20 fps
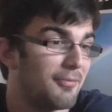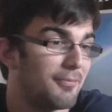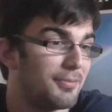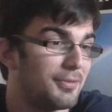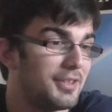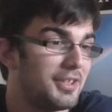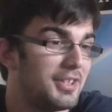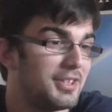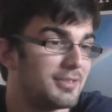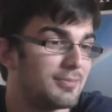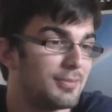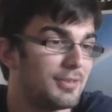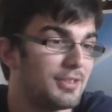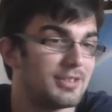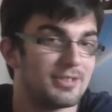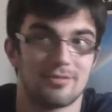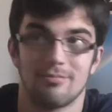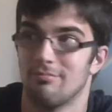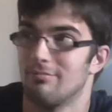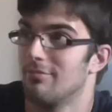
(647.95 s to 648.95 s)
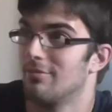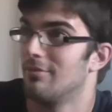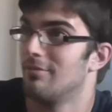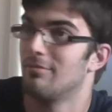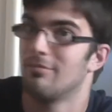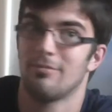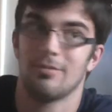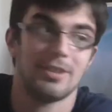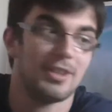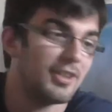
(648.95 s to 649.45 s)
Please.
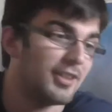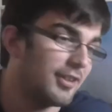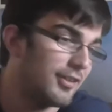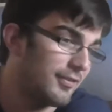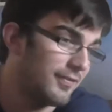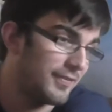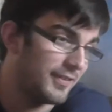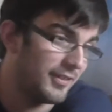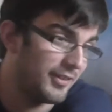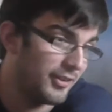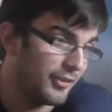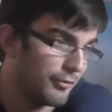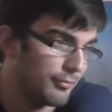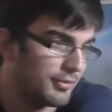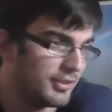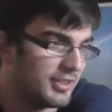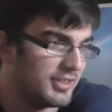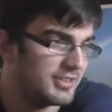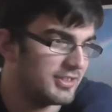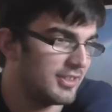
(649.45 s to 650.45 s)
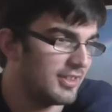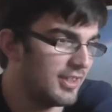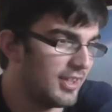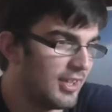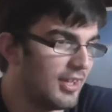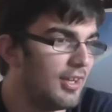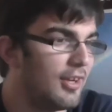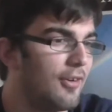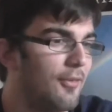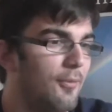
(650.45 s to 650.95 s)
We need an elephant in here, please.
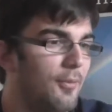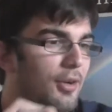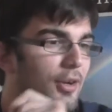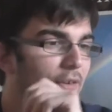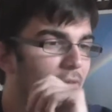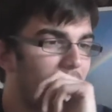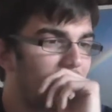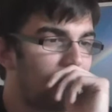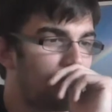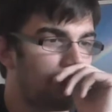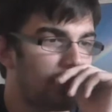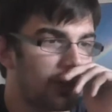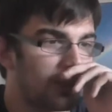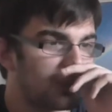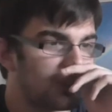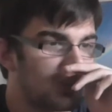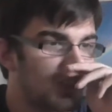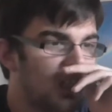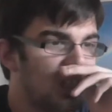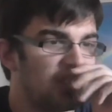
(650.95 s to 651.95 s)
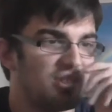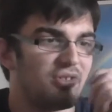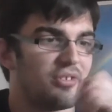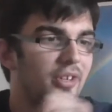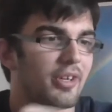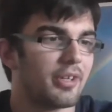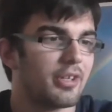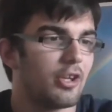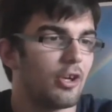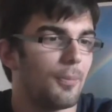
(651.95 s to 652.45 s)
Real vampires today do
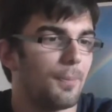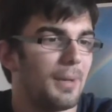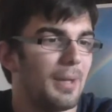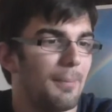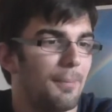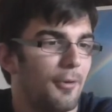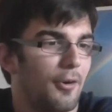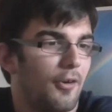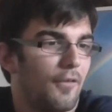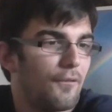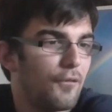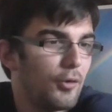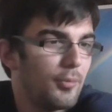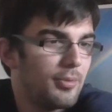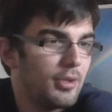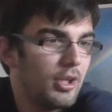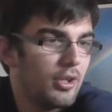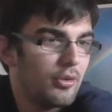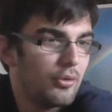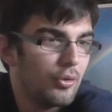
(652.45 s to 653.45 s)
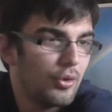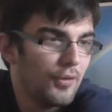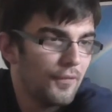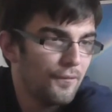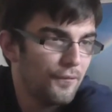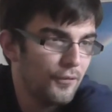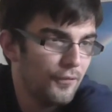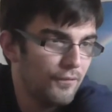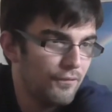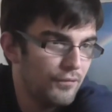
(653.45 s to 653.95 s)
not kill people for blood or
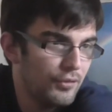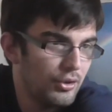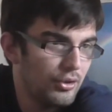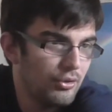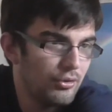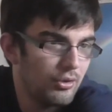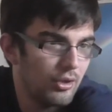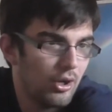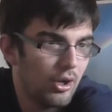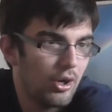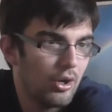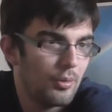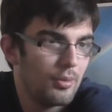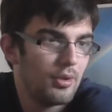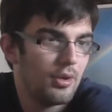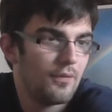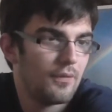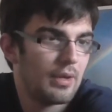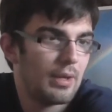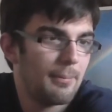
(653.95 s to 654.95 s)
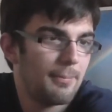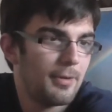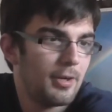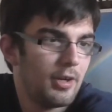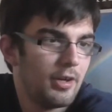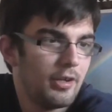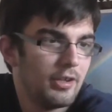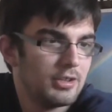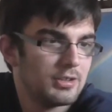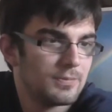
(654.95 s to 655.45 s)
for food. All real
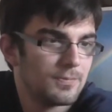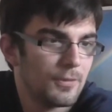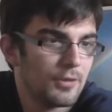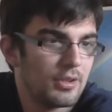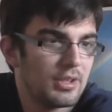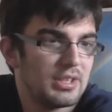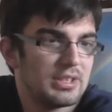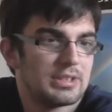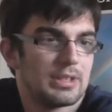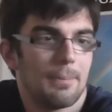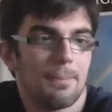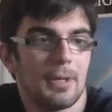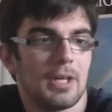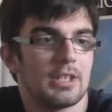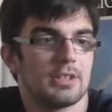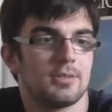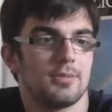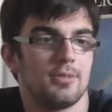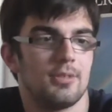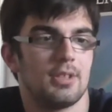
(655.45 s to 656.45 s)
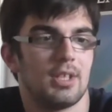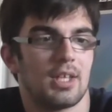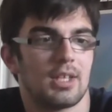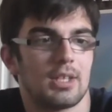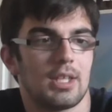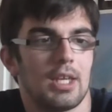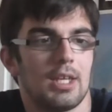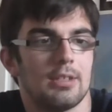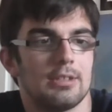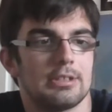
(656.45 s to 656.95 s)
vampires, for at least the past few
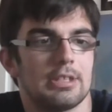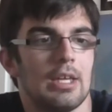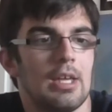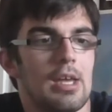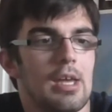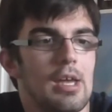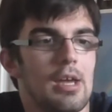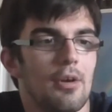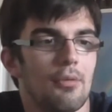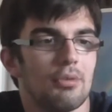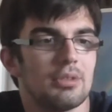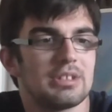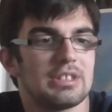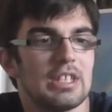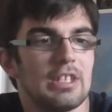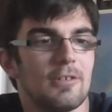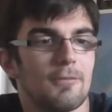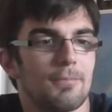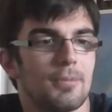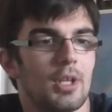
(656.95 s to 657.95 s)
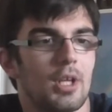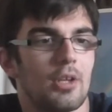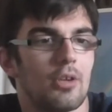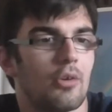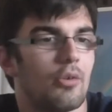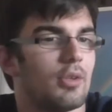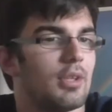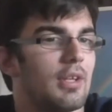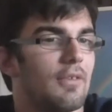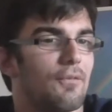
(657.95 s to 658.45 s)
decades, receive blood
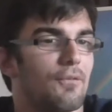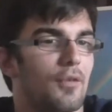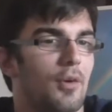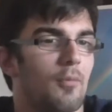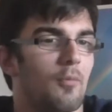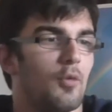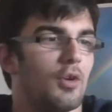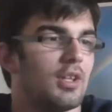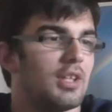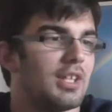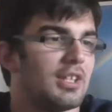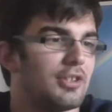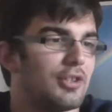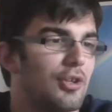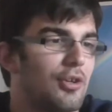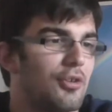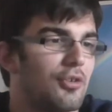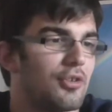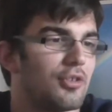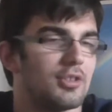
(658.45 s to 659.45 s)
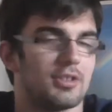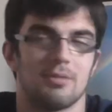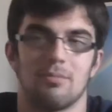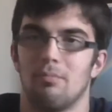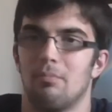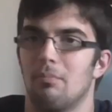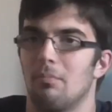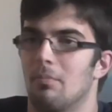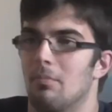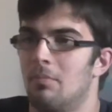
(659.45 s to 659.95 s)
only from willing donors.
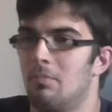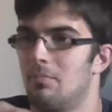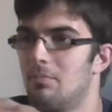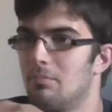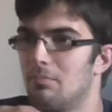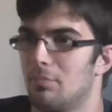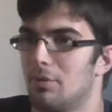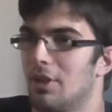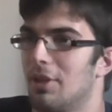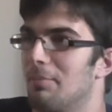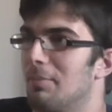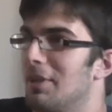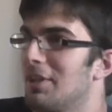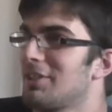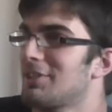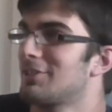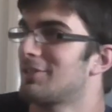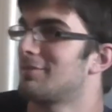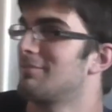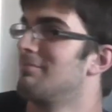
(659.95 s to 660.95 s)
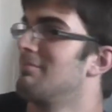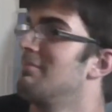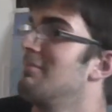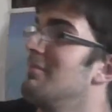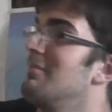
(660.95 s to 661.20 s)
Blood banks?